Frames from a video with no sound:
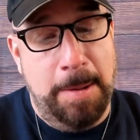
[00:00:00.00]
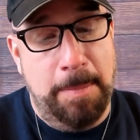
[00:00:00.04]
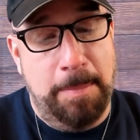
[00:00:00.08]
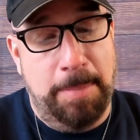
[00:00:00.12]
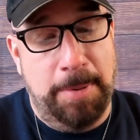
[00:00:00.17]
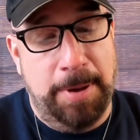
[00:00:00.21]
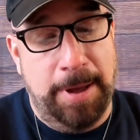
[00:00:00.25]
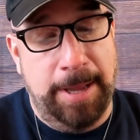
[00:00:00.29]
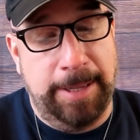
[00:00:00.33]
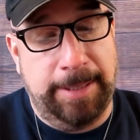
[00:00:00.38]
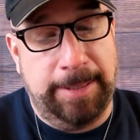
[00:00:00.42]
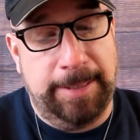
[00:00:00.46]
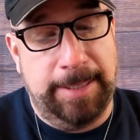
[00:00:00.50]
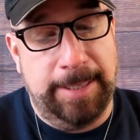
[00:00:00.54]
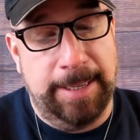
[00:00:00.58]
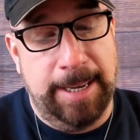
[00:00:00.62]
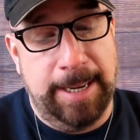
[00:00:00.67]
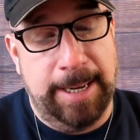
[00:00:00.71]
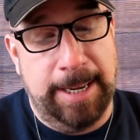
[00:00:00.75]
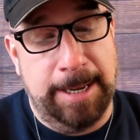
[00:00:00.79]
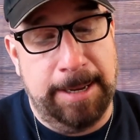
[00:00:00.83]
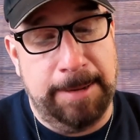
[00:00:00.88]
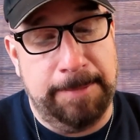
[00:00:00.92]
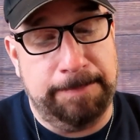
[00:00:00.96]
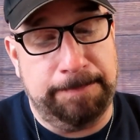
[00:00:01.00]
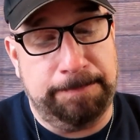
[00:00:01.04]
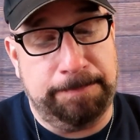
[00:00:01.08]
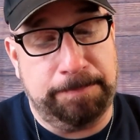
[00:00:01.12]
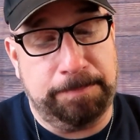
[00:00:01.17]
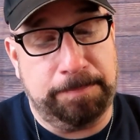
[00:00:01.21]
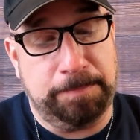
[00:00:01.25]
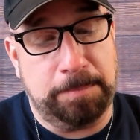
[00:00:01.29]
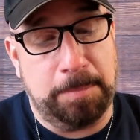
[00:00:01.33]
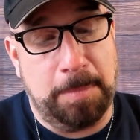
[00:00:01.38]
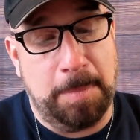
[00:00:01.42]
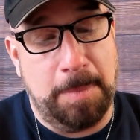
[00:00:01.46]
But
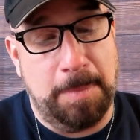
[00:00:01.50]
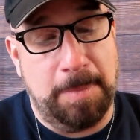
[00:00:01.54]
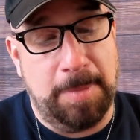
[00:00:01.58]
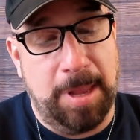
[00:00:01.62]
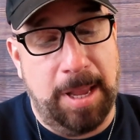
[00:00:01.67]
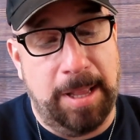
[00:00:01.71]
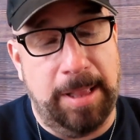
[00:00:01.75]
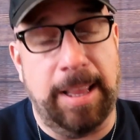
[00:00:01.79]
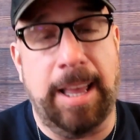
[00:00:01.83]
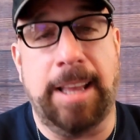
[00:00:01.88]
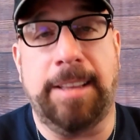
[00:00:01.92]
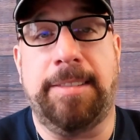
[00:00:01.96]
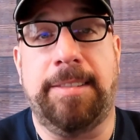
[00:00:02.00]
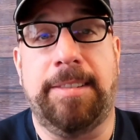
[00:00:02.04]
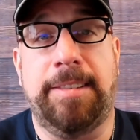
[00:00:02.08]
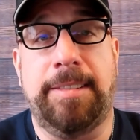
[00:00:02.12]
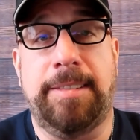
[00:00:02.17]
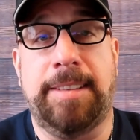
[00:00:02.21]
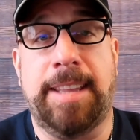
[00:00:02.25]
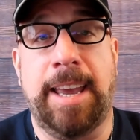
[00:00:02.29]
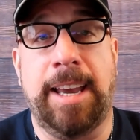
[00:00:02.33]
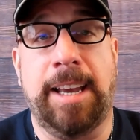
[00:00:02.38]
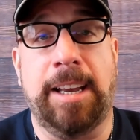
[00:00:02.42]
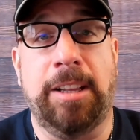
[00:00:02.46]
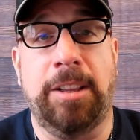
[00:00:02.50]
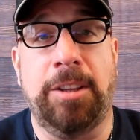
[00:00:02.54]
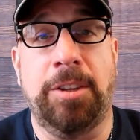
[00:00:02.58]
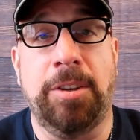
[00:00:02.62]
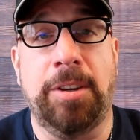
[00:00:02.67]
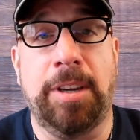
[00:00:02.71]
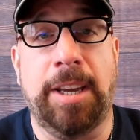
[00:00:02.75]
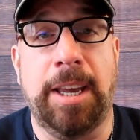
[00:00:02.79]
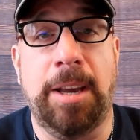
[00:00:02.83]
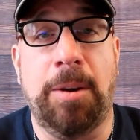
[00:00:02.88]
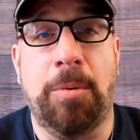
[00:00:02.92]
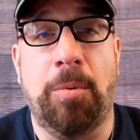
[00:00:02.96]
let's take a
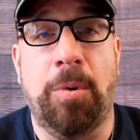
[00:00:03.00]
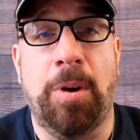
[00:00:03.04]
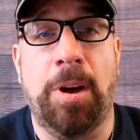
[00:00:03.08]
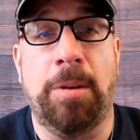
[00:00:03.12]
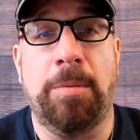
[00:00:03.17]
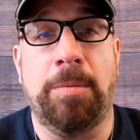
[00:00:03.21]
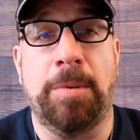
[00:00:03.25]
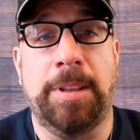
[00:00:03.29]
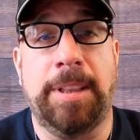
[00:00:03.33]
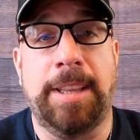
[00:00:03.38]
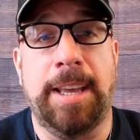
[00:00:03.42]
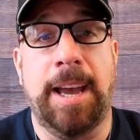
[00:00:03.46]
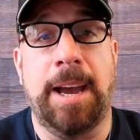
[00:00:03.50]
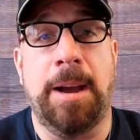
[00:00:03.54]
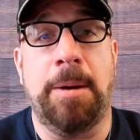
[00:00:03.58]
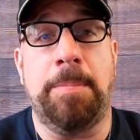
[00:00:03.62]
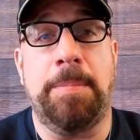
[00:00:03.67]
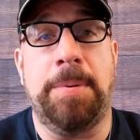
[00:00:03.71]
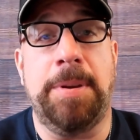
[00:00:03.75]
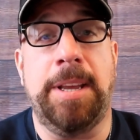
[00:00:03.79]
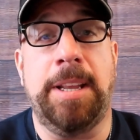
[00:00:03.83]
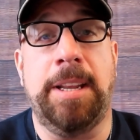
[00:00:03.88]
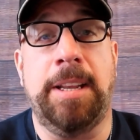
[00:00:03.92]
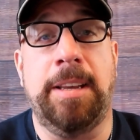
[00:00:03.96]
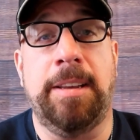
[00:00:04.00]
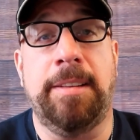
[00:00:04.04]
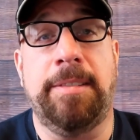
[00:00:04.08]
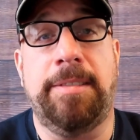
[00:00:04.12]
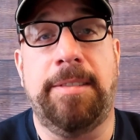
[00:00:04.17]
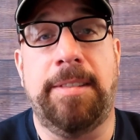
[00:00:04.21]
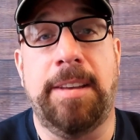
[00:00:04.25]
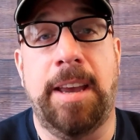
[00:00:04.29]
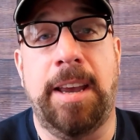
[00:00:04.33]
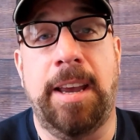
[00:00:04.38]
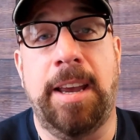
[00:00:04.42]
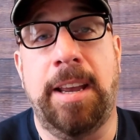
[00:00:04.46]
look at what Retirepedia is
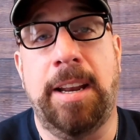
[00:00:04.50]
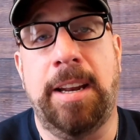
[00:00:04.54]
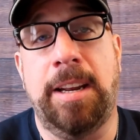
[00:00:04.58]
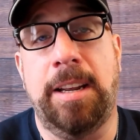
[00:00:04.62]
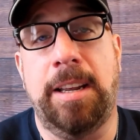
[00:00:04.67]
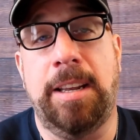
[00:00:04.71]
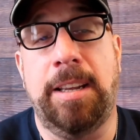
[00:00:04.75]
saying